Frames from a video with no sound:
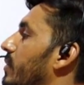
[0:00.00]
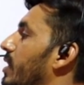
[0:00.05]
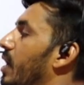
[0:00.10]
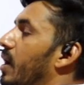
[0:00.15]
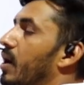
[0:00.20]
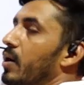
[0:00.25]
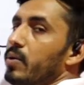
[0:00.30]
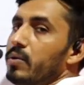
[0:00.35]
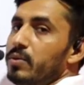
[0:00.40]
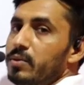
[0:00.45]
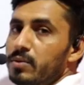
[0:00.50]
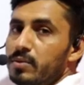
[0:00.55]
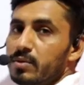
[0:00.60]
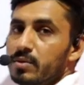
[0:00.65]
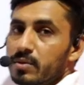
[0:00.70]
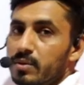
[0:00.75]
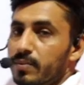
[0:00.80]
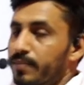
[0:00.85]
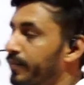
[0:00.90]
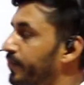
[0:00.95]

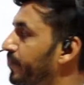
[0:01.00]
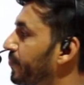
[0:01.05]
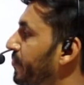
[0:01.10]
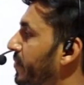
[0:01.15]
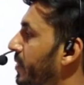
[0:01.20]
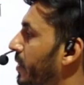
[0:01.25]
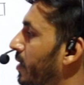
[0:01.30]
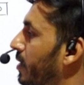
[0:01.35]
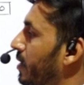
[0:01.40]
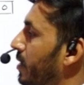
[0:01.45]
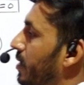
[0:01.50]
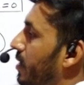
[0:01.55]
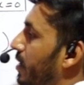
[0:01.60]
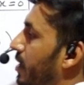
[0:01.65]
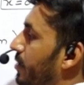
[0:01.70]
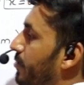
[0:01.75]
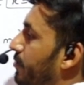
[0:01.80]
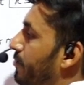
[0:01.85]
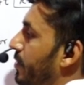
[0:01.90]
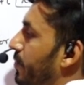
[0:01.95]
How?
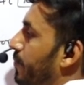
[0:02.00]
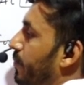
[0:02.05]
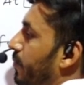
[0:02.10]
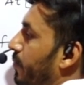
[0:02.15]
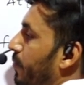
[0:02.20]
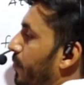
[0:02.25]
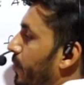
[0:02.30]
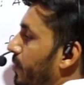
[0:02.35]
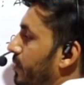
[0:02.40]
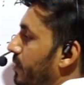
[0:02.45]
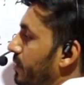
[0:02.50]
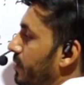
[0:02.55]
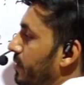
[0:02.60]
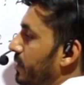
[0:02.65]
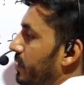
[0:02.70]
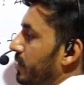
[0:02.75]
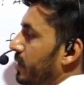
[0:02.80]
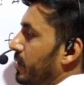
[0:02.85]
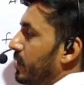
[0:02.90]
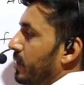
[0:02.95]
If we put
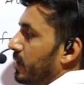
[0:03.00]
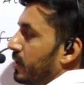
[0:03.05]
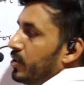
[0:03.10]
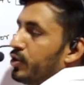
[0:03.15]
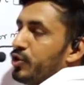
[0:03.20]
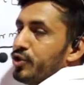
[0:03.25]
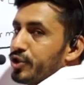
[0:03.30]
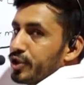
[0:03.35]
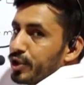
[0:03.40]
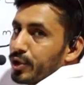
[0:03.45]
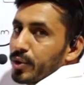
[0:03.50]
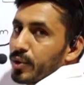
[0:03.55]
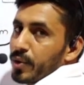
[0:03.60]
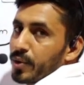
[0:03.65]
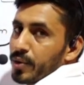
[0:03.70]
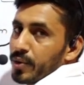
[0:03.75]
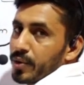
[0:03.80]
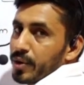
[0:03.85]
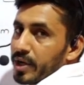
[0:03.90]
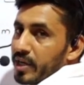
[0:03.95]

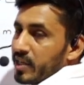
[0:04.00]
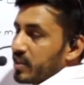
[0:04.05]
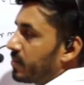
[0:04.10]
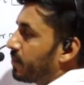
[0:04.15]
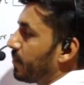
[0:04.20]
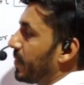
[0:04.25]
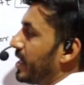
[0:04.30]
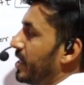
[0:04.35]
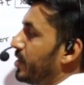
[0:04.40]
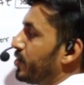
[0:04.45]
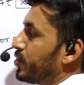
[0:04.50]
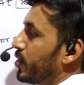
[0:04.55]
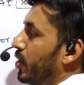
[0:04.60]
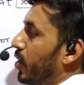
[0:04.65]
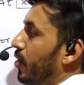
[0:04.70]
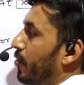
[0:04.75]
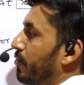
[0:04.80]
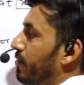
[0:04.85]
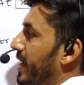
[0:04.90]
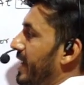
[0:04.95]
0 in the place
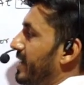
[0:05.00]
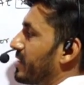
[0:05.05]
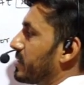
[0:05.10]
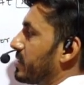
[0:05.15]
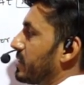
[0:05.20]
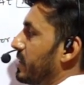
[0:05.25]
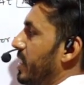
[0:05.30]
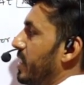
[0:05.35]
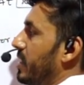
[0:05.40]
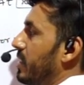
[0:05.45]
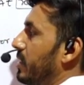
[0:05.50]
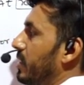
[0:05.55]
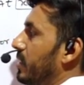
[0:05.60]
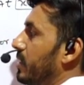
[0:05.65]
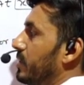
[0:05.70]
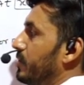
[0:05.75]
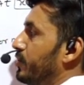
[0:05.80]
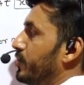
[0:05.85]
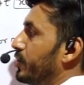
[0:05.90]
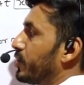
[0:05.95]
of x, then
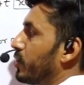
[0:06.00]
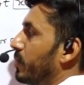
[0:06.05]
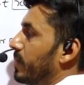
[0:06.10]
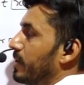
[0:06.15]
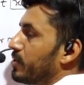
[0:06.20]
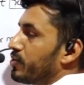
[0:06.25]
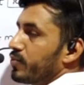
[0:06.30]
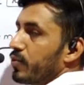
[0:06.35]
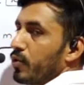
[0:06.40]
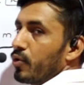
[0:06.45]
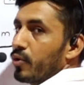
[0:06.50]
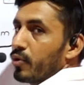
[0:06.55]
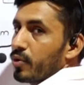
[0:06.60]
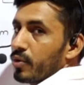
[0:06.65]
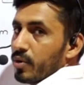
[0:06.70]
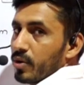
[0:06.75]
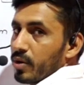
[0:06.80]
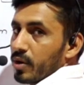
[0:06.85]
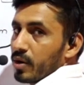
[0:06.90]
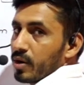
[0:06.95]
0 plus
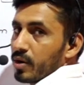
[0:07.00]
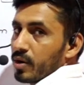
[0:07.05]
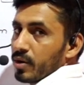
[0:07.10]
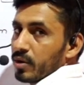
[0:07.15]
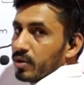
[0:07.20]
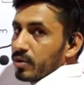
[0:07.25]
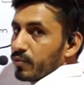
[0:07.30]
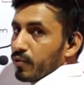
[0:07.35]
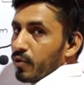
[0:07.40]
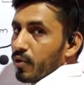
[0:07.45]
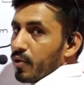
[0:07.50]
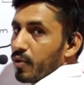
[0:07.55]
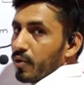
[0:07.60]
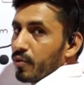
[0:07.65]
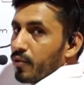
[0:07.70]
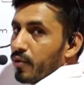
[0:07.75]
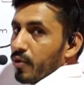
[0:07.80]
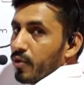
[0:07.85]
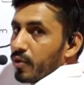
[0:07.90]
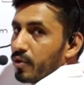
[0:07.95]
4,
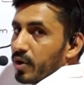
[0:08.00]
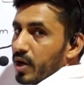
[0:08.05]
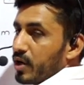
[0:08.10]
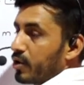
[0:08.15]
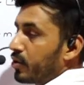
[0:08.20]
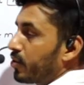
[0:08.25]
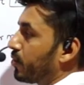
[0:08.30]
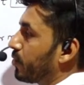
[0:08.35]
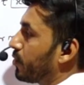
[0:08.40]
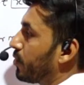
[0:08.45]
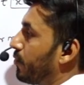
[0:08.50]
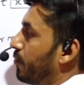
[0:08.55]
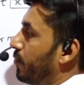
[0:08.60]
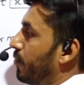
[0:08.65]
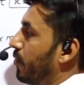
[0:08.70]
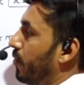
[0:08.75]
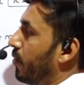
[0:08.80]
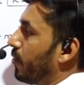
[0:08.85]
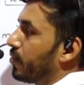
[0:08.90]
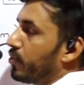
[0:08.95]
4 under root of
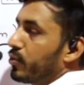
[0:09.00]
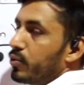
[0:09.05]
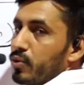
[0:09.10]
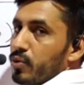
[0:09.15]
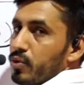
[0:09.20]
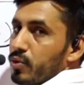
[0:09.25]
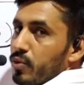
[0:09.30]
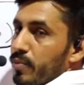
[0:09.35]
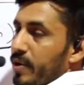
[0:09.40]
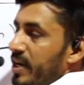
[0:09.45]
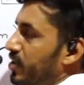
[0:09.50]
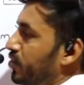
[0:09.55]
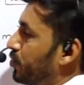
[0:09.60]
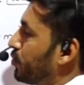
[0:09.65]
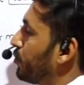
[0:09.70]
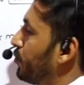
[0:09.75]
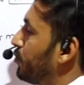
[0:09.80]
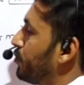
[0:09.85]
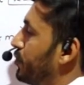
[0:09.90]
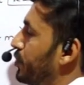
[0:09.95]
4, 2 minus
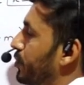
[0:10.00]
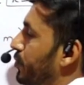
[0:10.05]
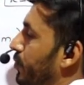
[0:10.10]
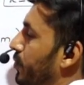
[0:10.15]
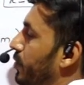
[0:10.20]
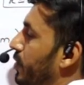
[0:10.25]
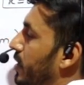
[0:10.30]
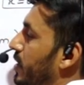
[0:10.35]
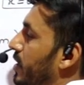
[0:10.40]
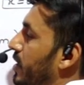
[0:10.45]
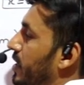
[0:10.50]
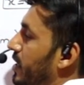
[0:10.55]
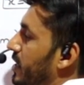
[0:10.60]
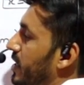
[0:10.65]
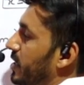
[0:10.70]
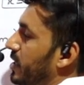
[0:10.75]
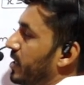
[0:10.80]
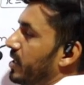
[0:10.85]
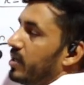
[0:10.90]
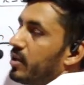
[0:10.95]
2, 0.
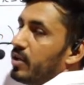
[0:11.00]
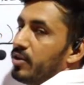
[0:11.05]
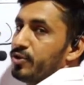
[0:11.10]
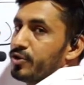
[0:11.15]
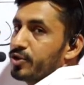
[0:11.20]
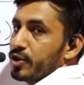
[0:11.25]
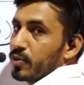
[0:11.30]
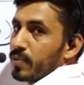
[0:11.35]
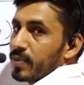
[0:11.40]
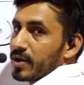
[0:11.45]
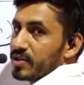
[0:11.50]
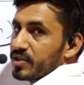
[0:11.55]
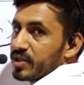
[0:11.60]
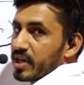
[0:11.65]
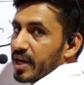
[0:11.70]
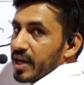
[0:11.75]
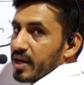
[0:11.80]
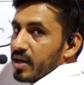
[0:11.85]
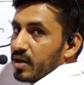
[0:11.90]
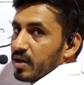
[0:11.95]
Here 0 plus
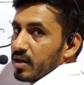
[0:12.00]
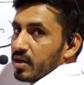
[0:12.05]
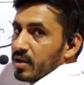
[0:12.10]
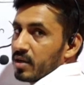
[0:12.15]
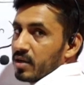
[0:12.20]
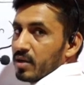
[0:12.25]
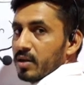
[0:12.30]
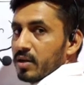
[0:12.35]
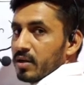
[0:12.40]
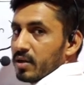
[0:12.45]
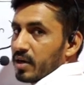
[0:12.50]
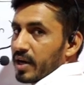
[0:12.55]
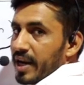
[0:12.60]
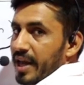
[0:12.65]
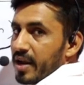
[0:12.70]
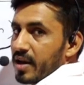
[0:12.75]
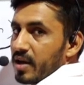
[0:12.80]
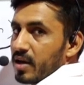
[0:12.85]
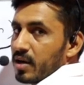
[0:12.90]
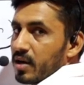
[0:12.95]
9,
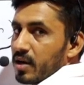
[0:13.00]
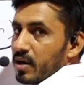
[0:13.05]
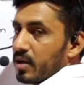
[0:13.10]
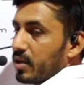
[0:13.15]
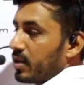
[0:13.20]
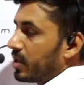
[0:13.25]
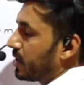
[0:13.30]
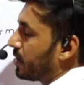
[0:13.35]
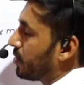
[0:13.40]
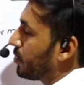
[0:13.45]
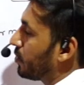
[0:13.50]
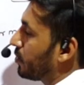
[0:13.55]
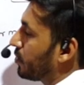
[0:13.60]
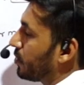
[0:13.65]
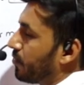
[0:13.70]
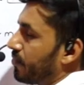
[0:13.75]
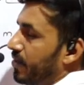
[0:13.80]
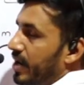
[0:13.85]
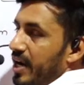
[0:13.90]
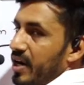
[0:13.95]
the under root
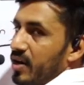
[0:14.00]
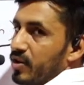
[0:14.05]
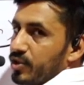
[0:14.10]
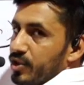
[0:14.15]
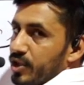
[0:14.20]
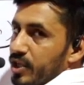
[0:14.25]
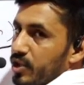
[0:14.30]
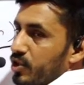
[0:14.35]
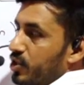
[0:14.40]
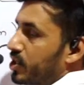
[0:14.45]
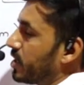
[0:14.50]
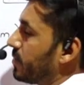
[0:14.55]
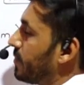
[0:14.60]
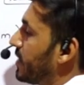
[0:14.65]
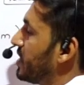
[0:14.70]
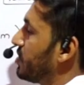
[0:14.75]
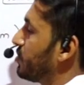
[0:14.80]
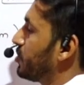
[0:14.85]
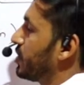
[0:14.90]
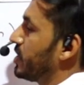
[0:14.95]
of 9, 3
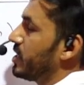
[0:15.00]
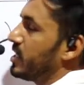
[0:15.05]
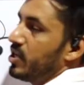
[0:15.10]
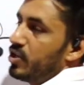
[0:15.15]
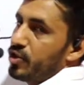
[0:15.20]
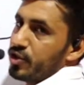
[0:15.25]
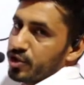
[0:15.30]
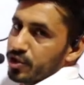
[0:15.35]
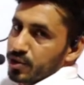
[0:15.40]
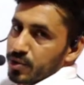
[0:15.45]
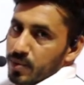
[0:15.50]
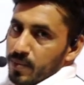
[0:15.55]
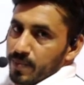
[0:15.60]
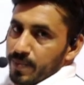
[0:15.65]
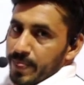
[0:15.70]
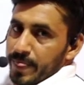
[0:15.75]
minus 3, 0.